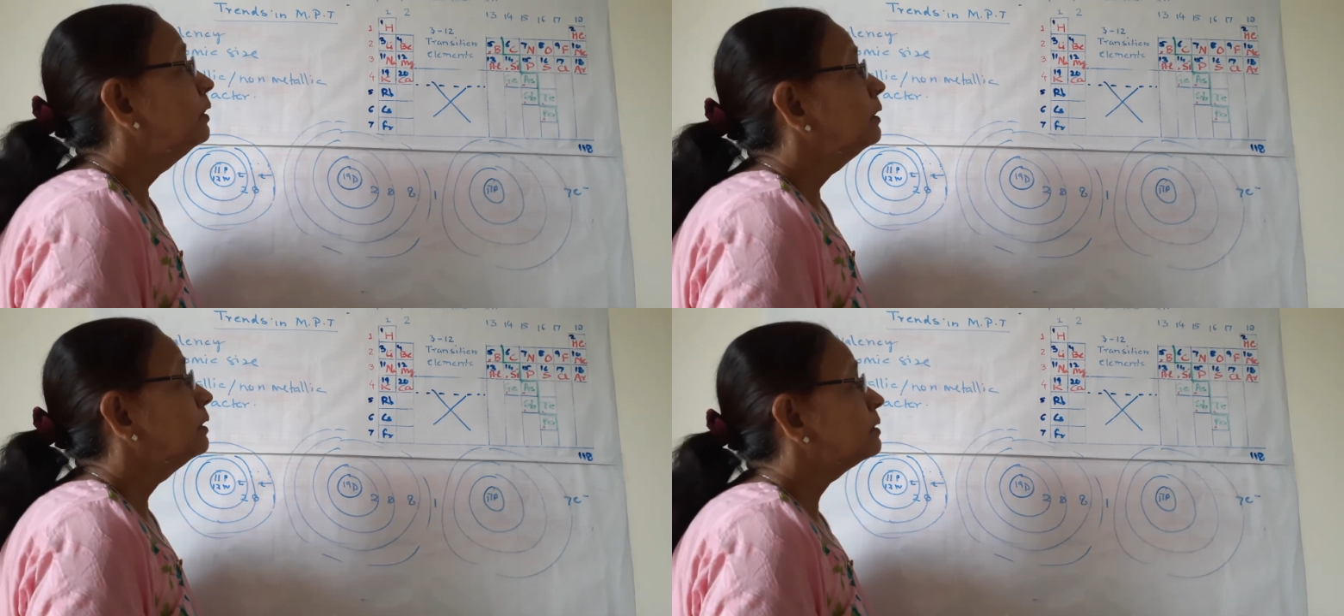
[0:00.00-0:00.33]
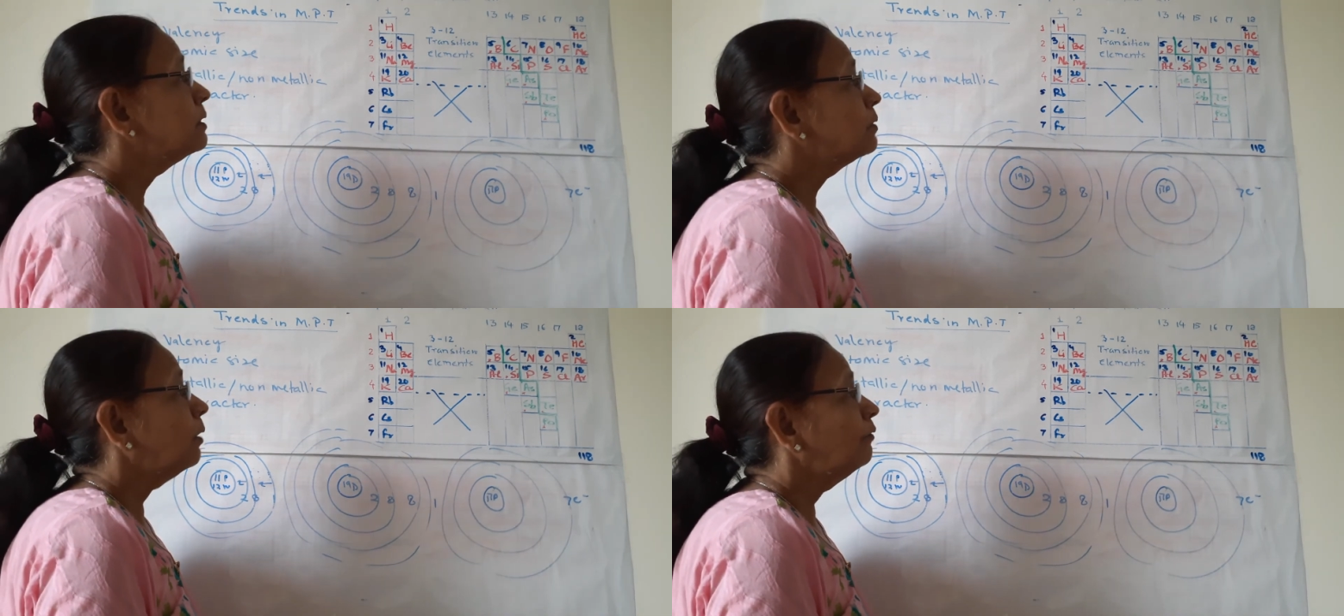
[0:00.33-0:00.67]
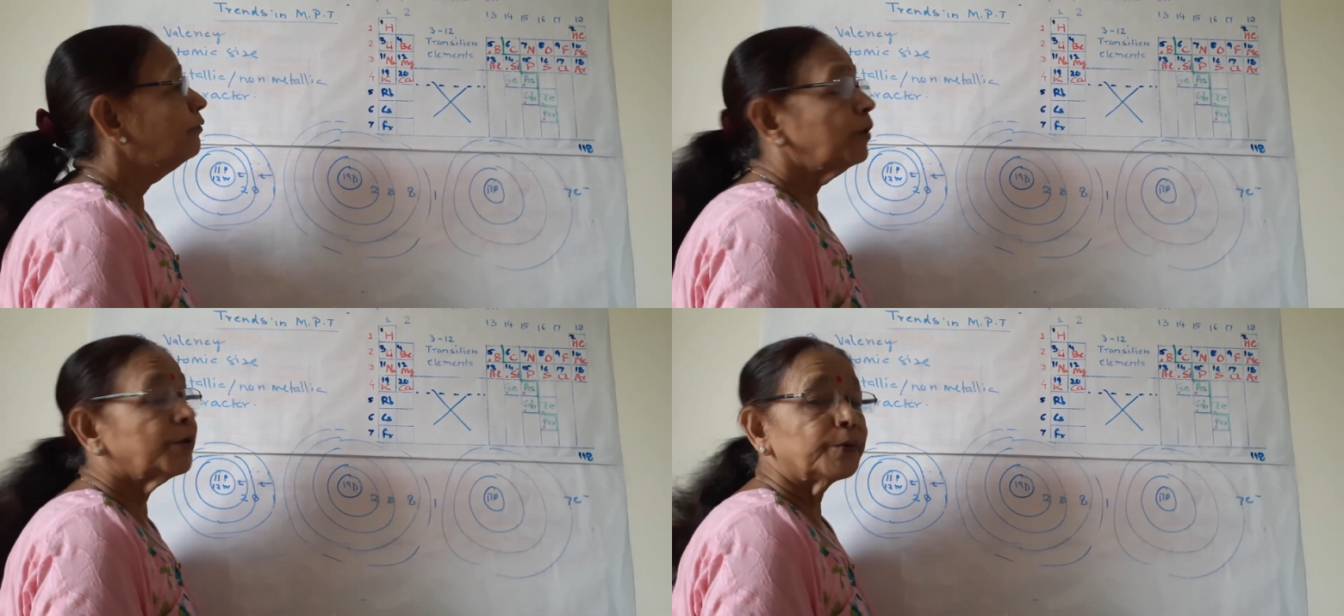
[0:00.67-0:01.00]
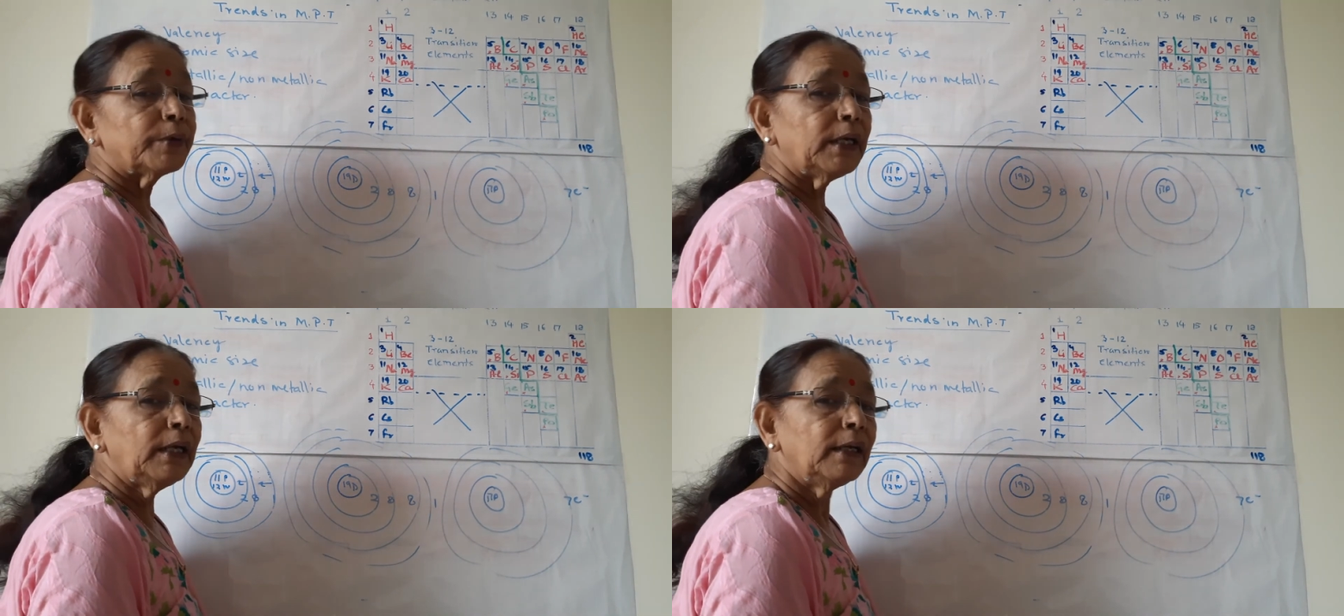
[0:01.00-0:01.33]
This is all for
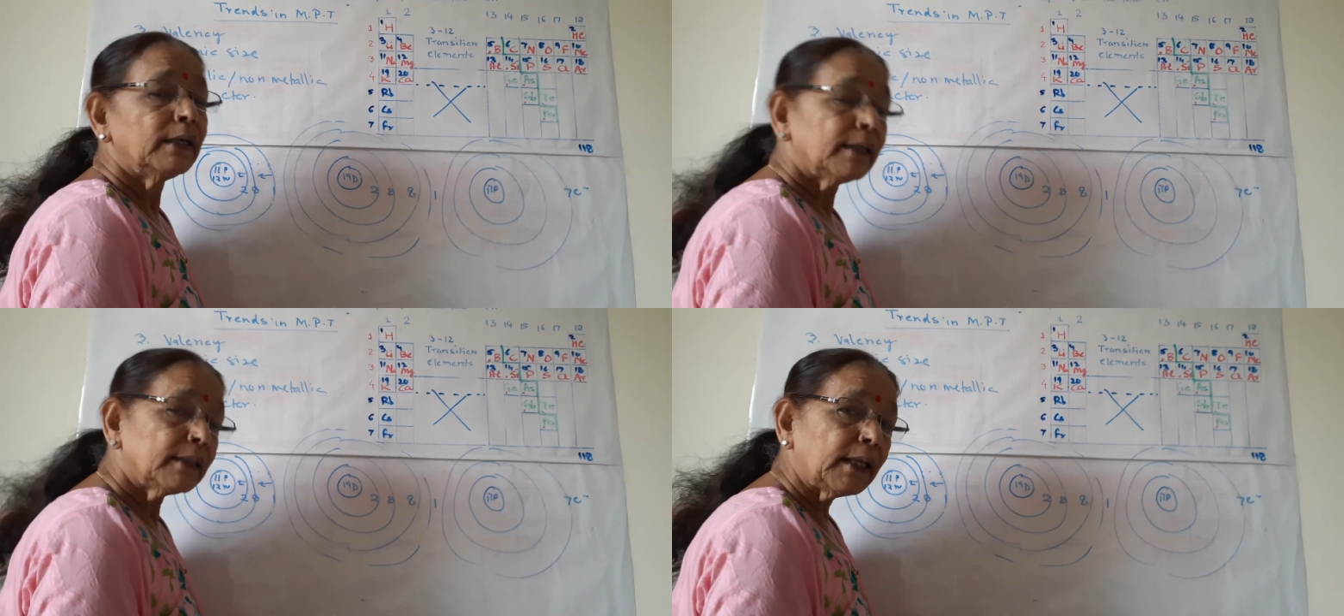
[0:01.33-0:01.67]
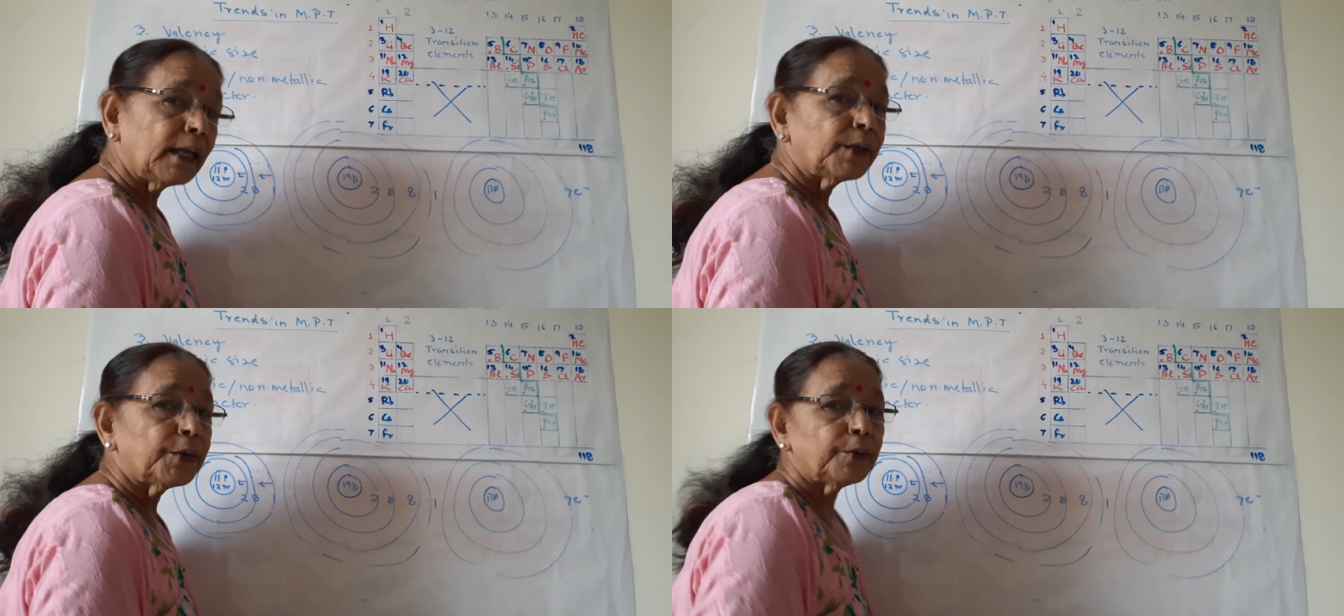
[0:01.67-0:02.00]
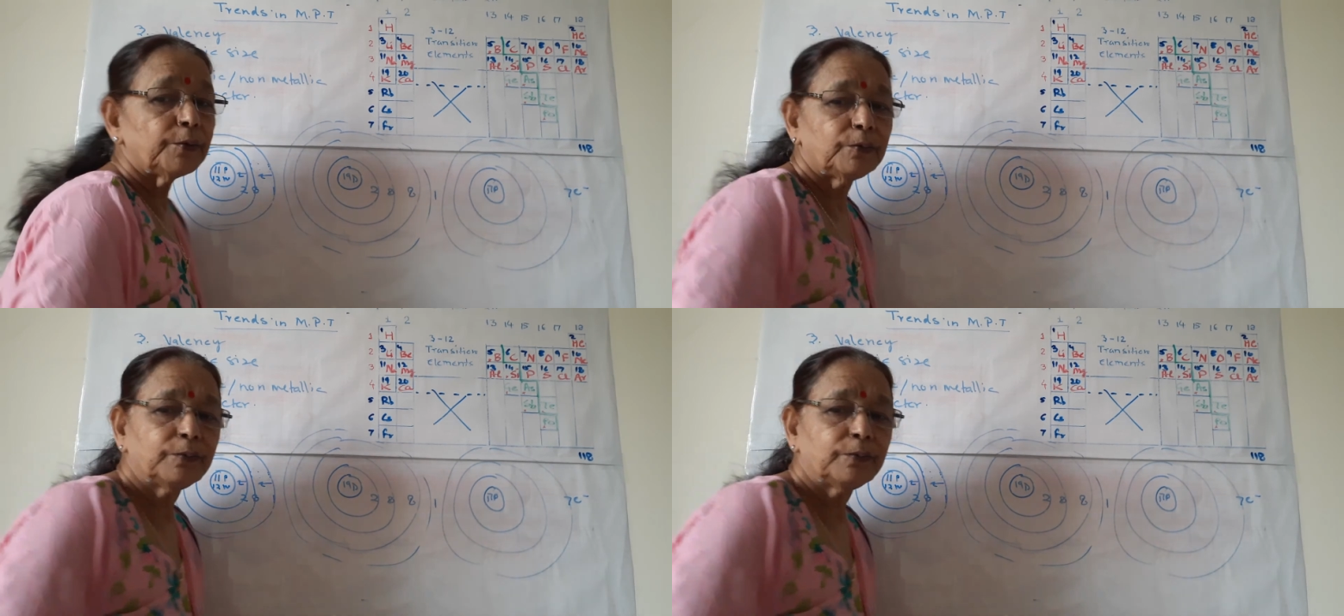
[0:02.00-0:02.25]
today. Thank you.